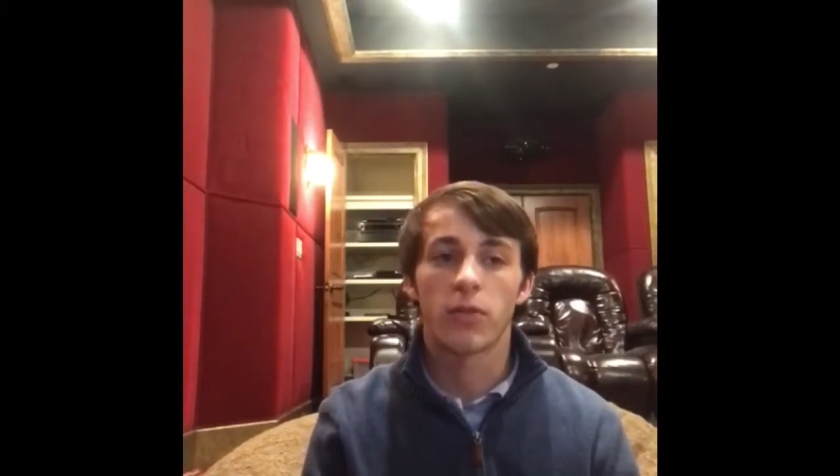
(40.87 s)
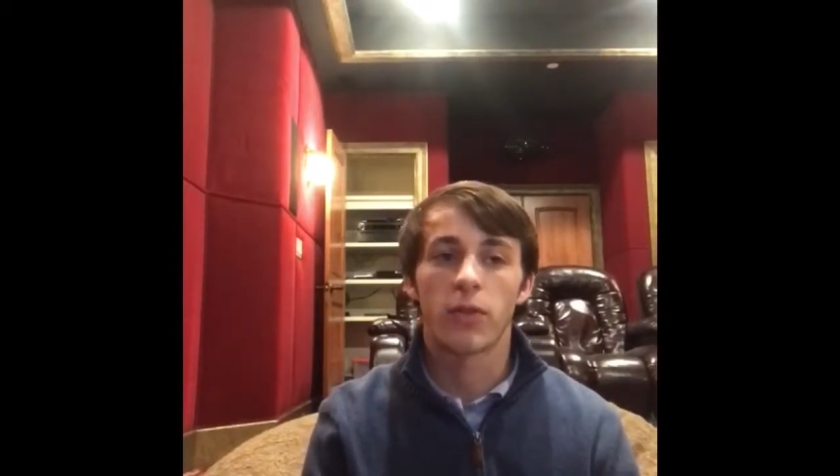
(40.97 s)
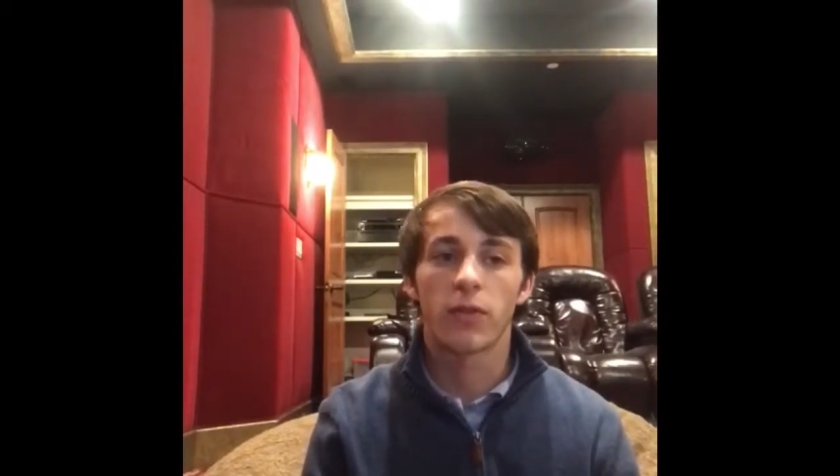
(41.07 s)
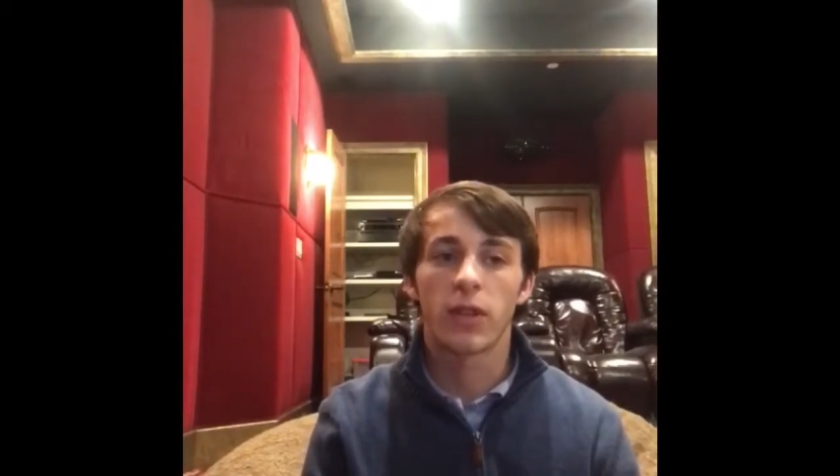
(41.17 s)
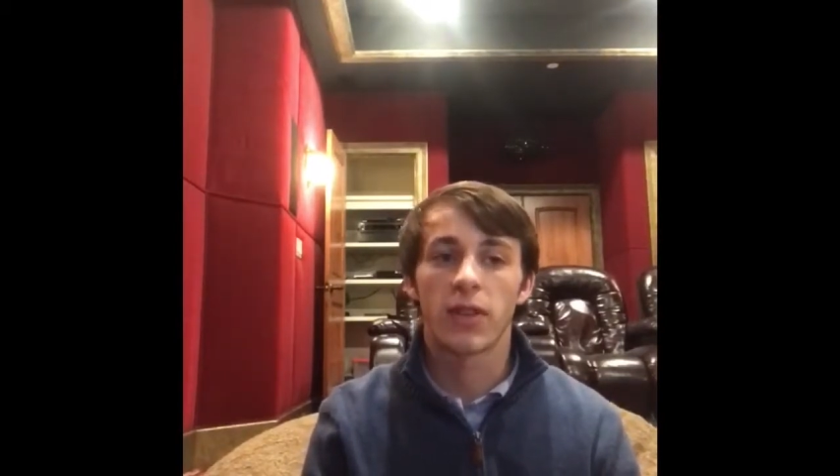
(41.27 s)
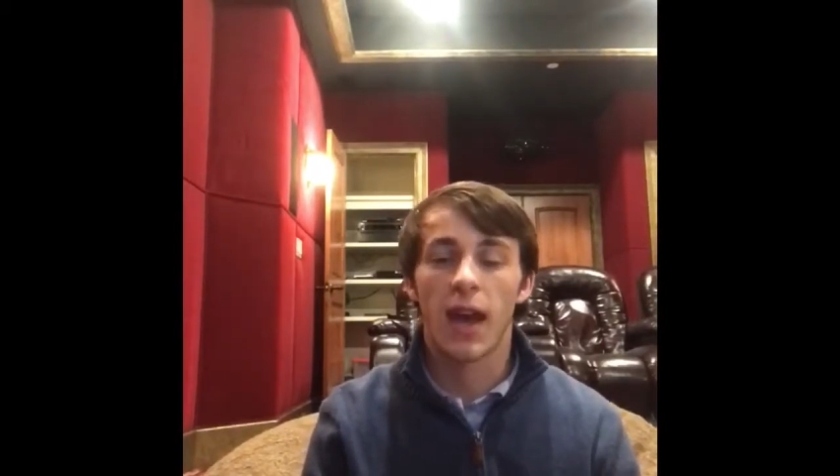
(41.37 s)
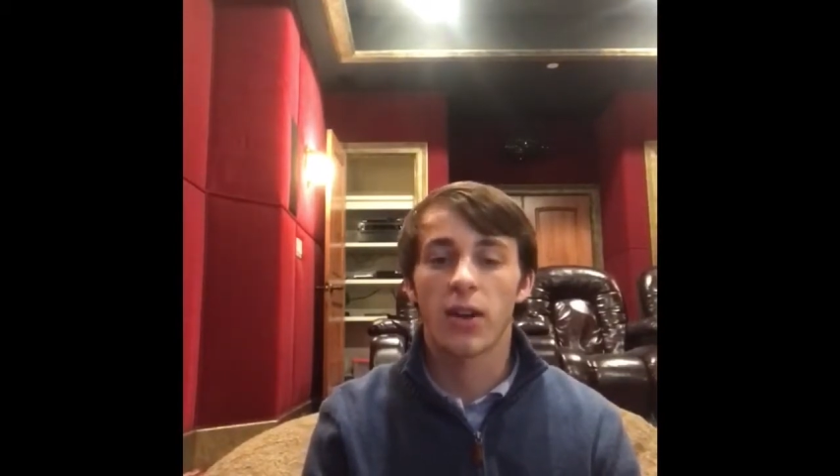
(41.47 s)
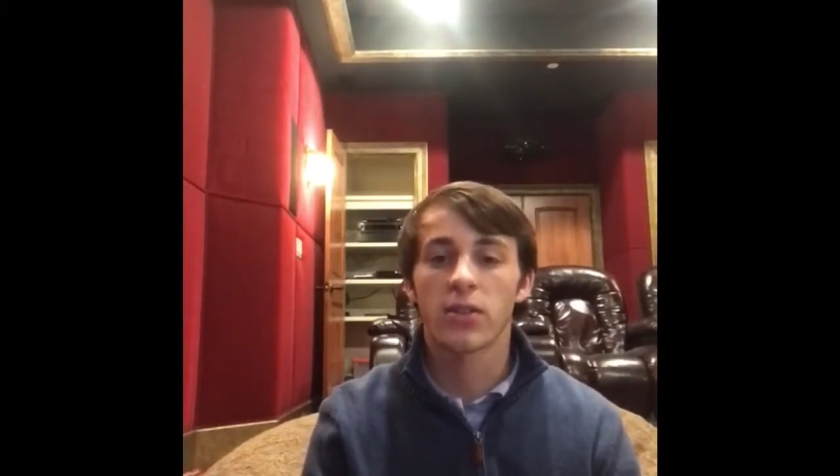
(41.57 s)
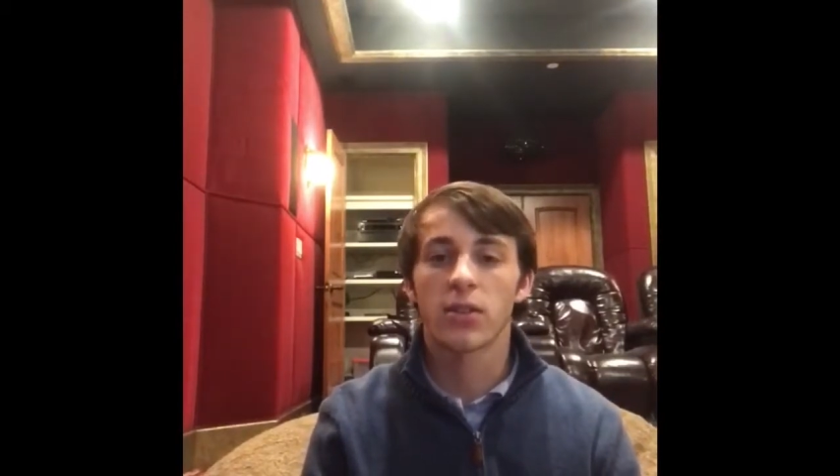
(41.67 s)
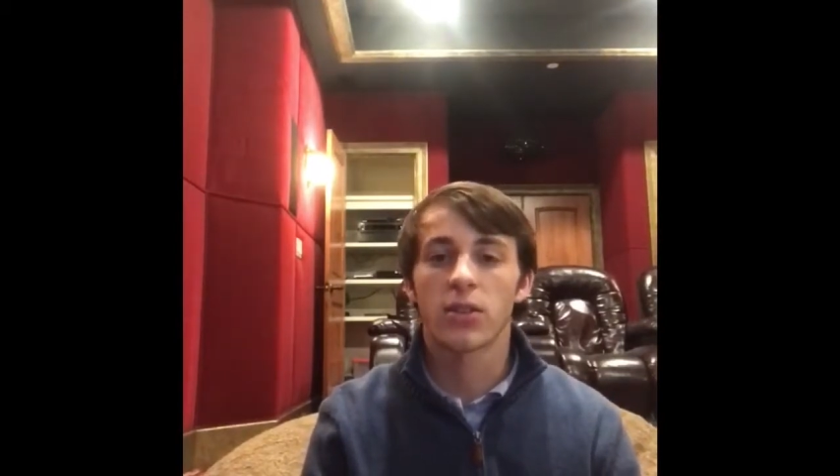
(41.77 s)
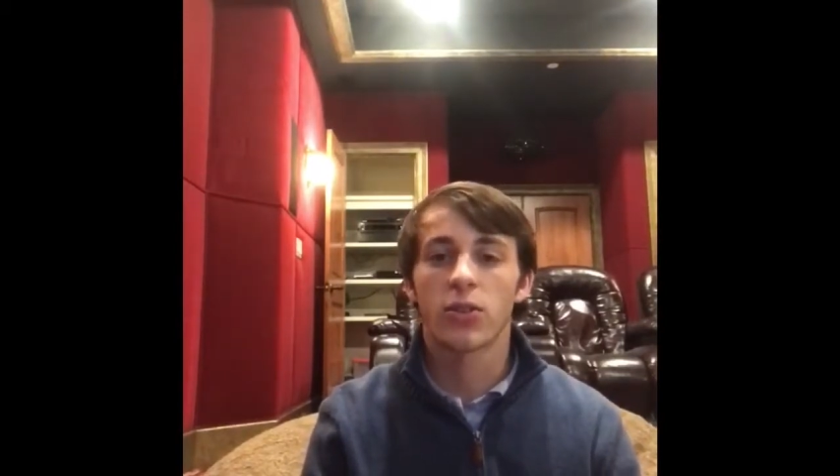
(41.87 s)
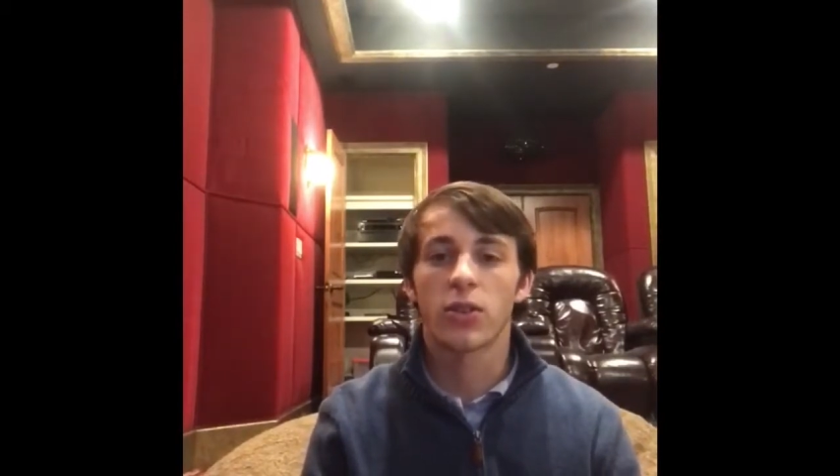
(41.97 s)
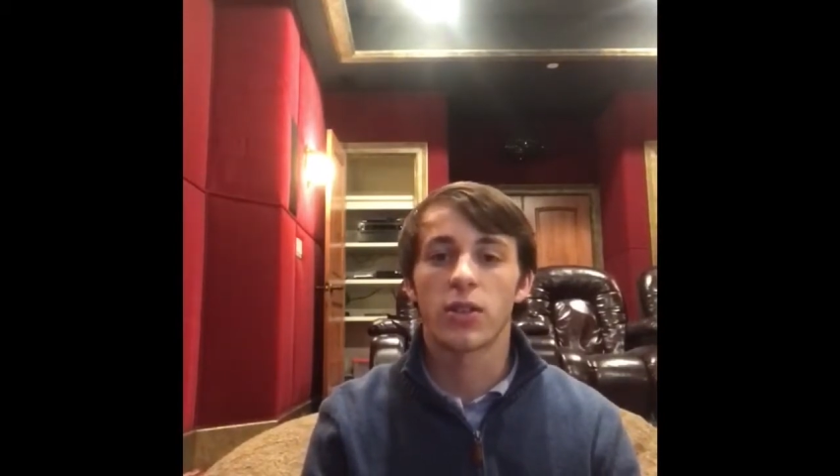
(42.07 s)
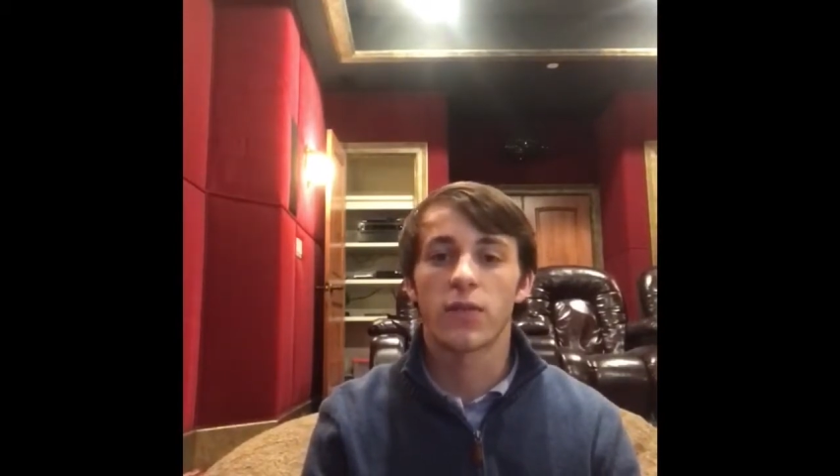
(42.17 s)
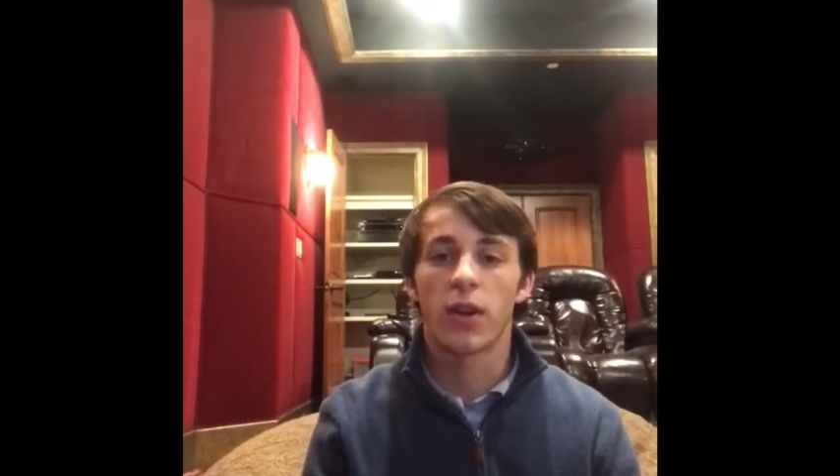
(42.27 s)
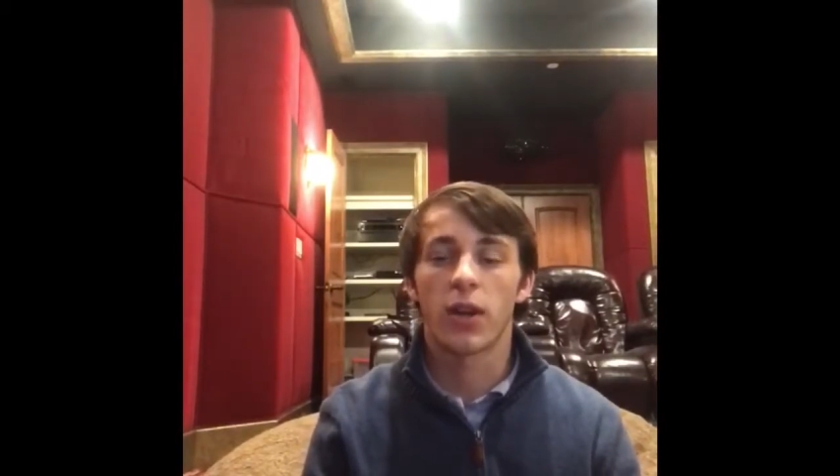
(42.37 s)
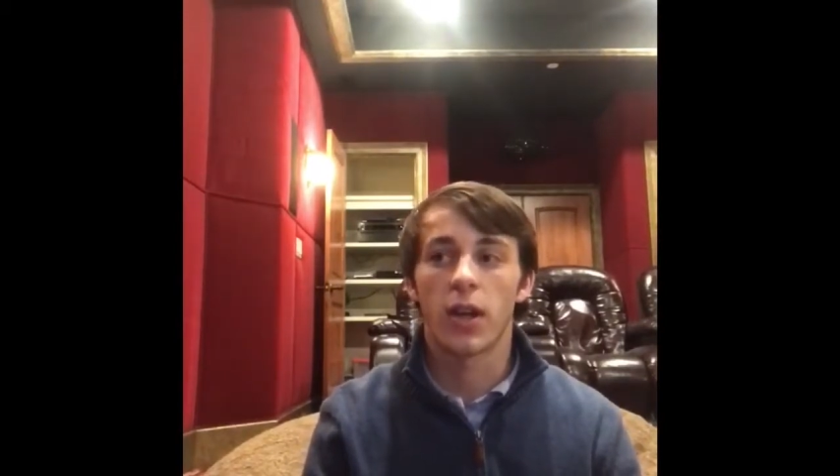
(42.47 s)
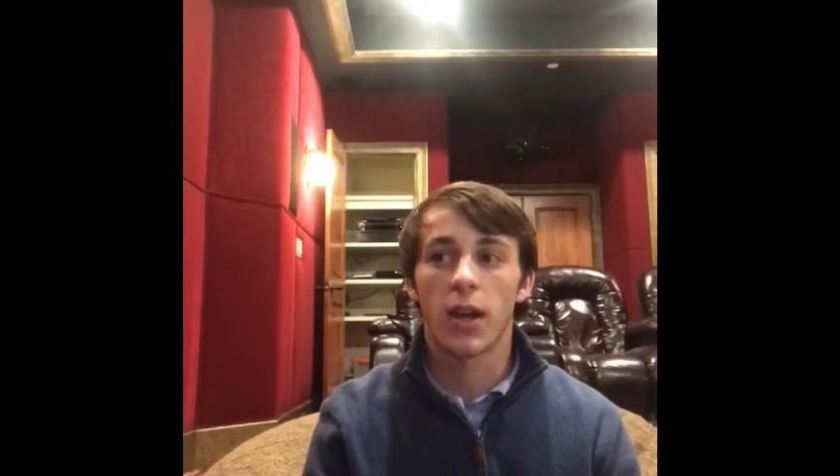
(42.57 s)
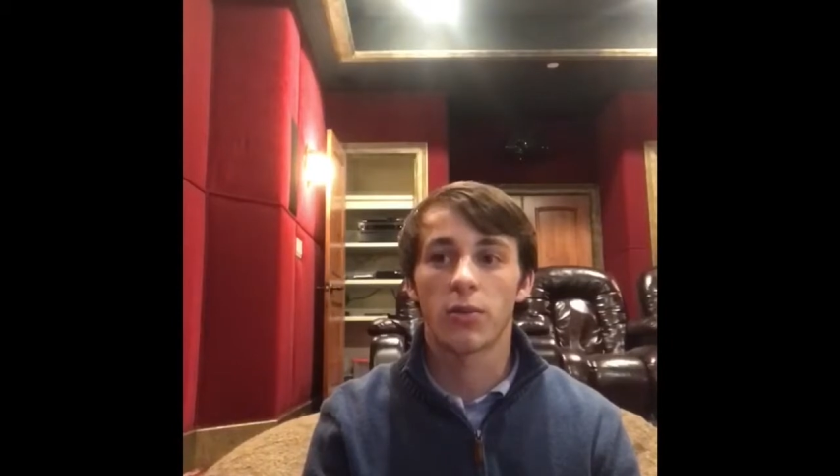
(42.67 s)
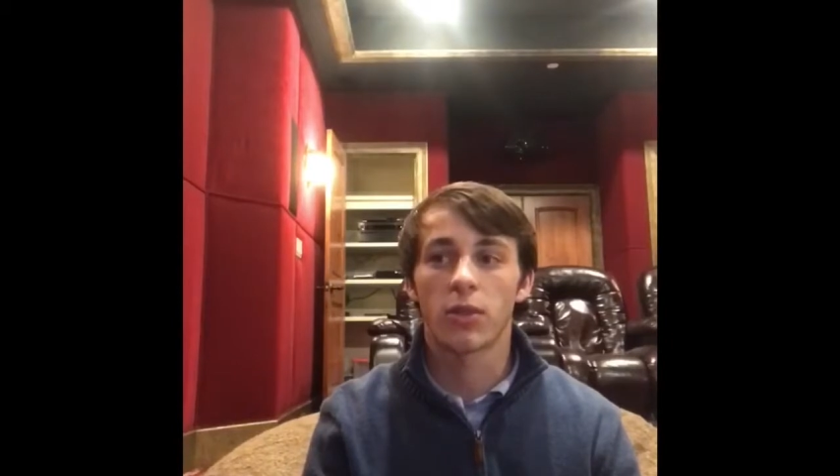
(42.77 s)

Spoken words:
50,000 degrees Fahrenheit,